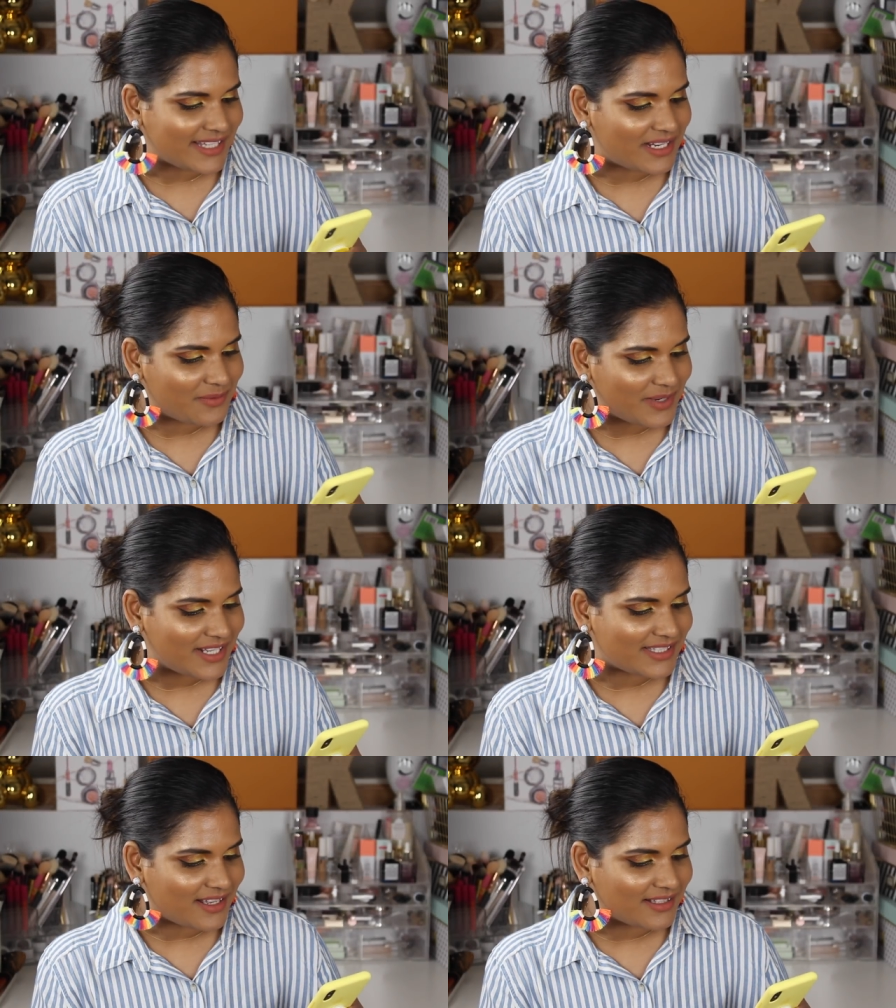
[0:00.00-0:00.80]
excited when
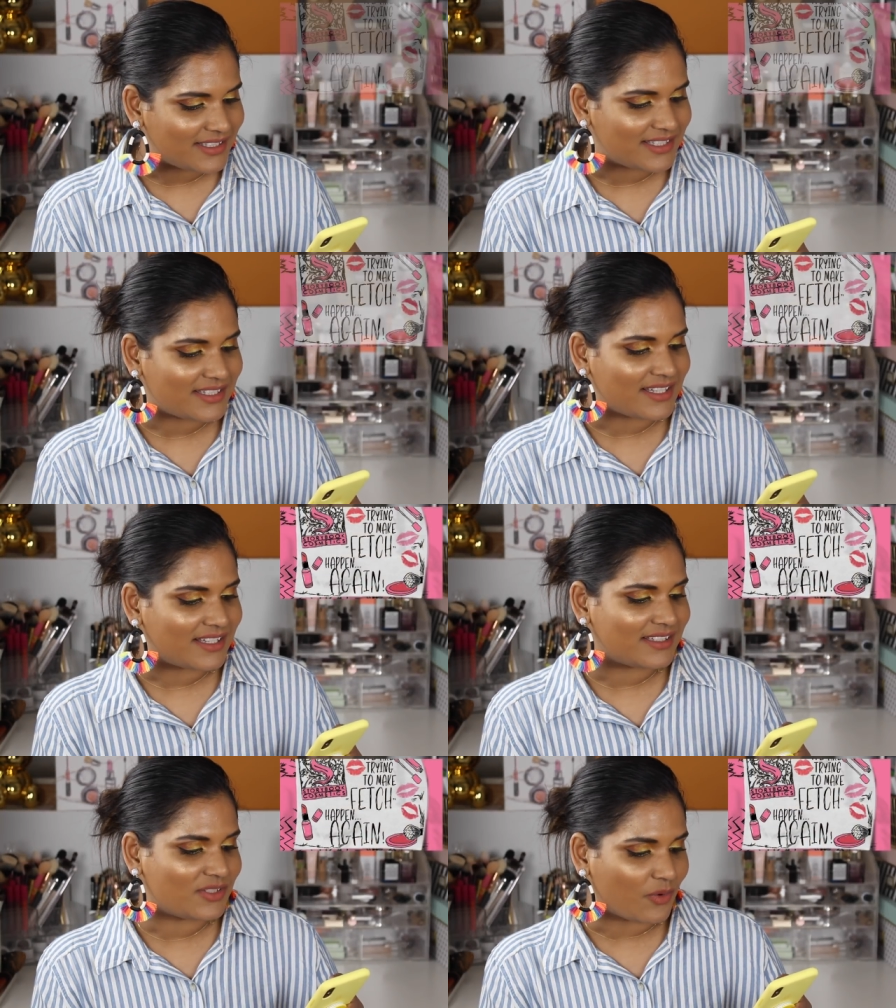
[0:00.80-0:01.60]
I saw this
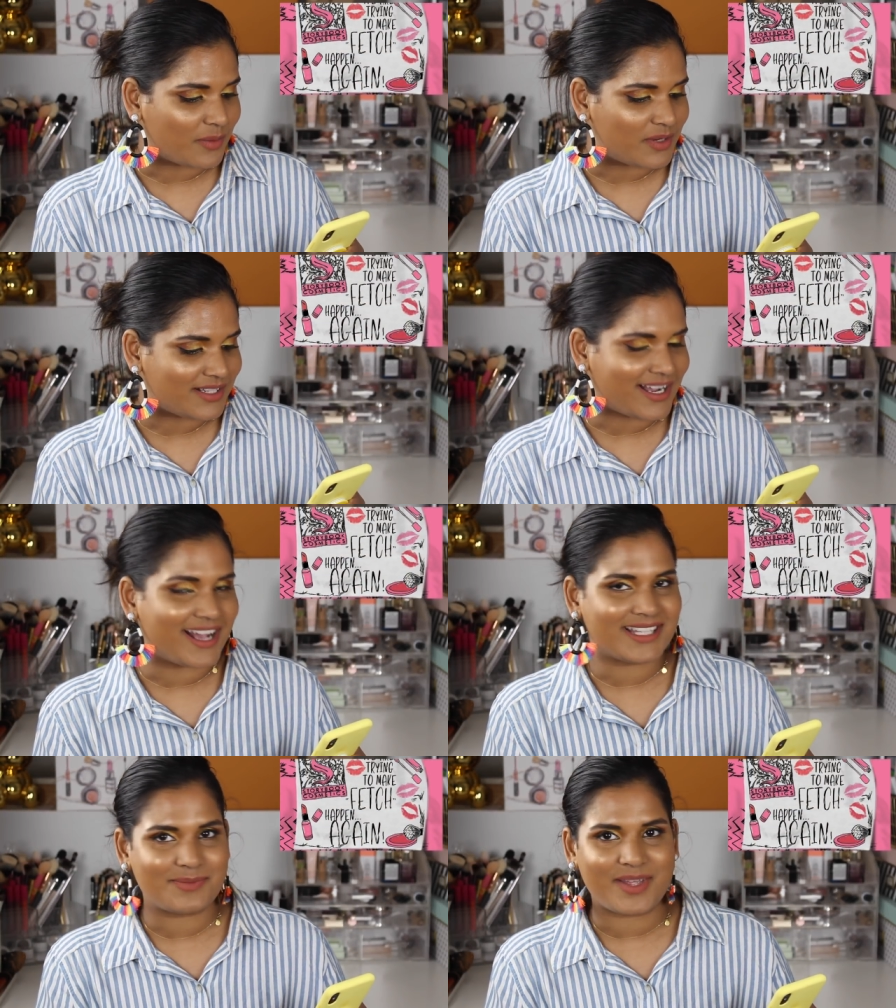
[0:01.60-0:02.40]
Storybook
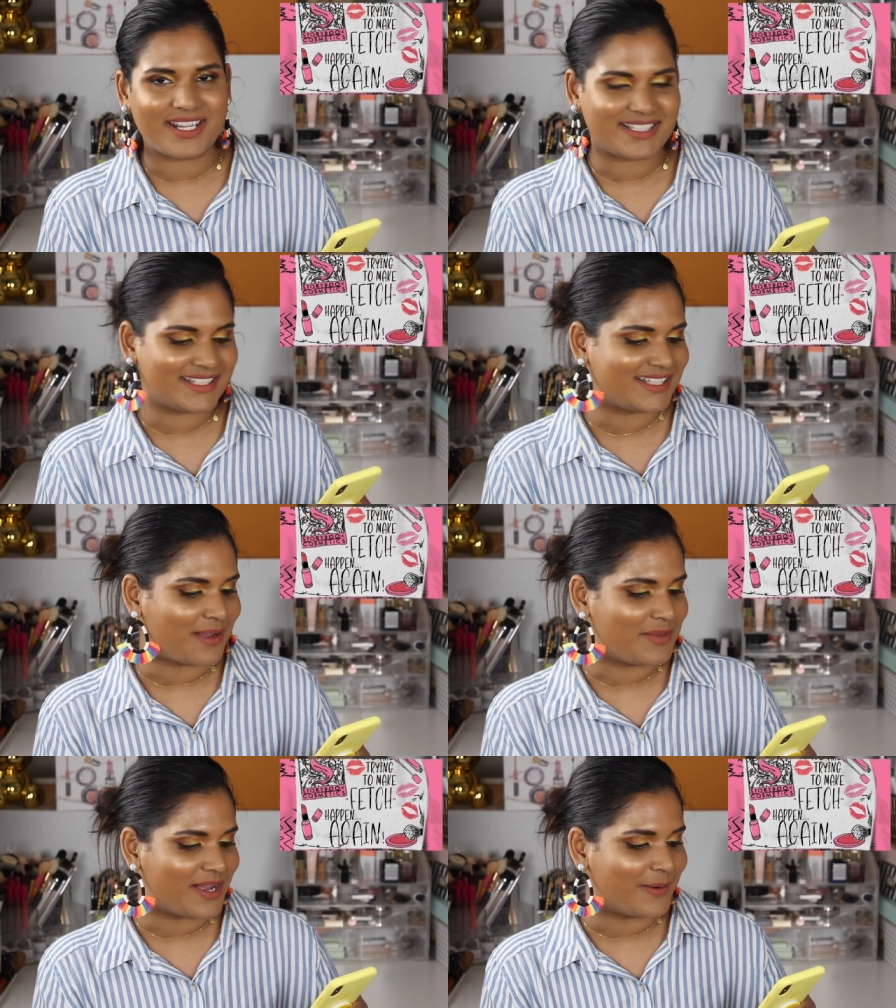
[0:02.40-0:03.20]
Cosmetics is
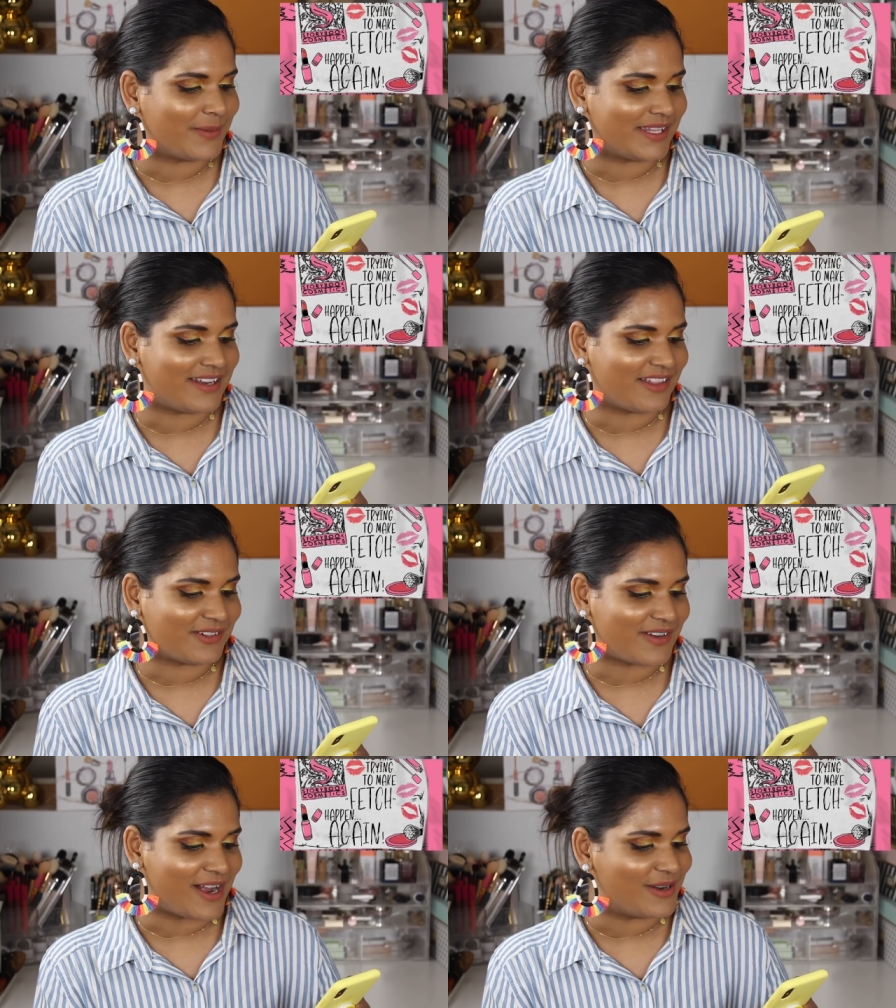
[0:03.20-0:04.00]
coming out with
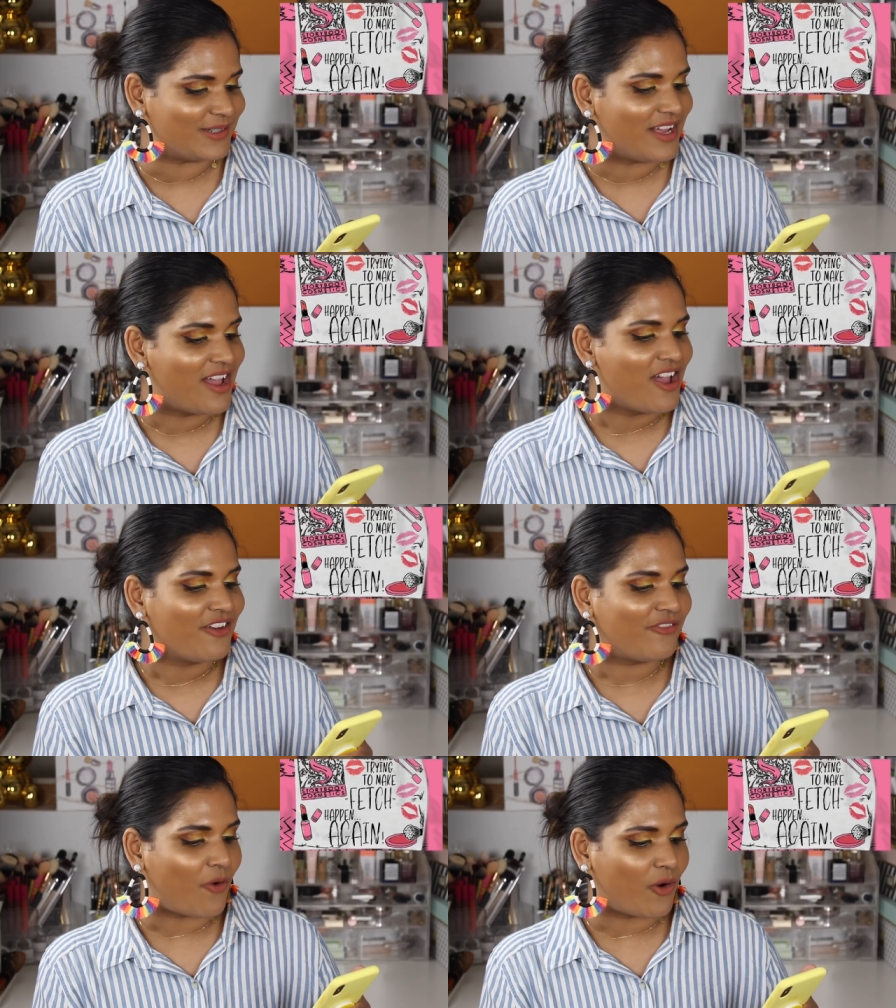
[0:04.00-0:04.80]
another round
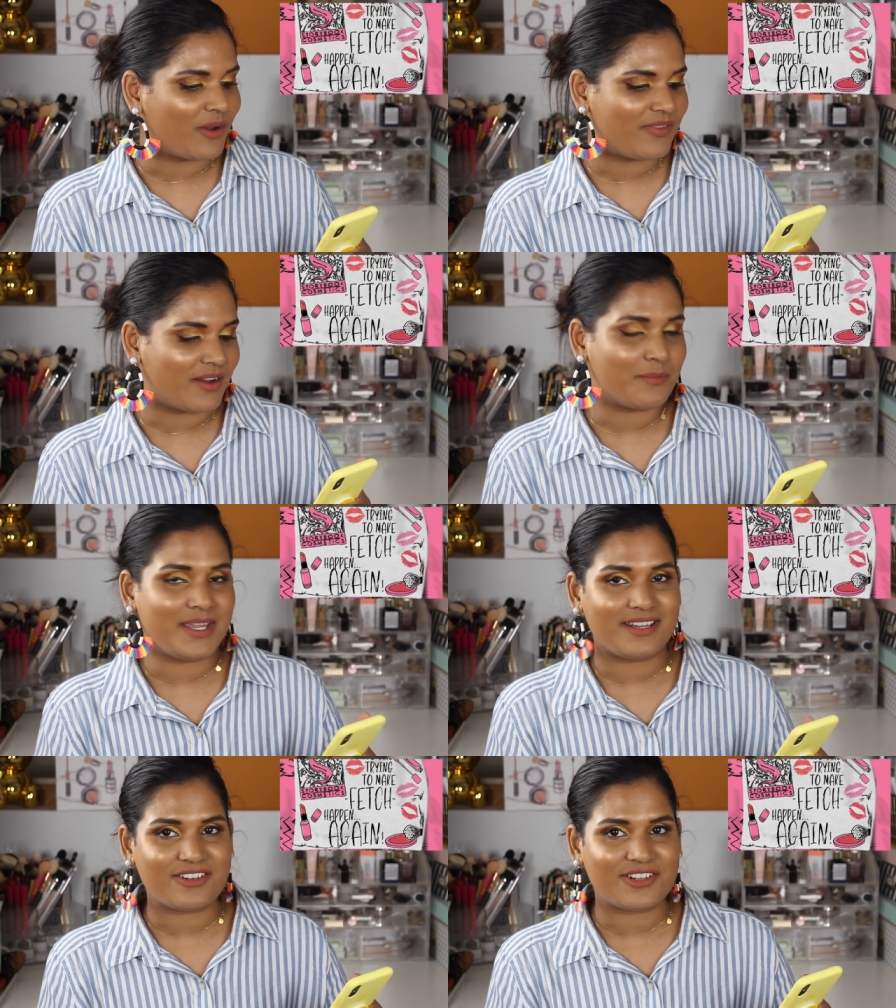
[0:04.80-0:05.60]
for their
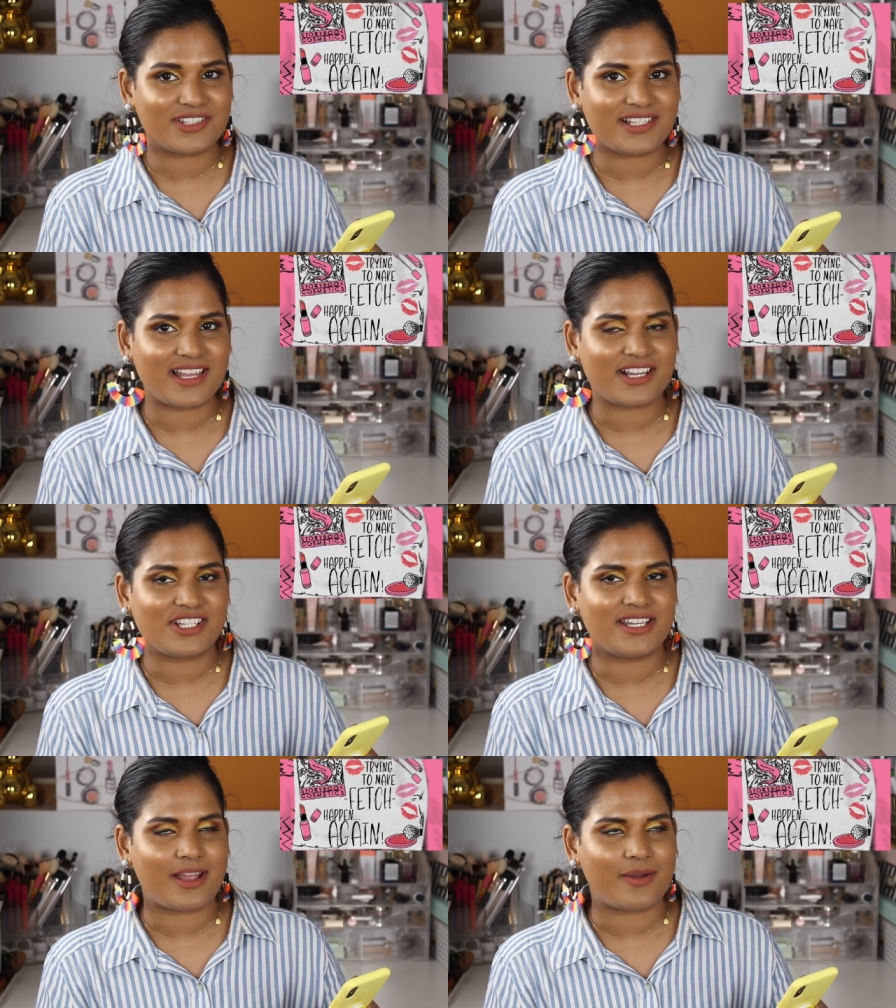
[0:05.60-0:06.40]
Mean Girls collection.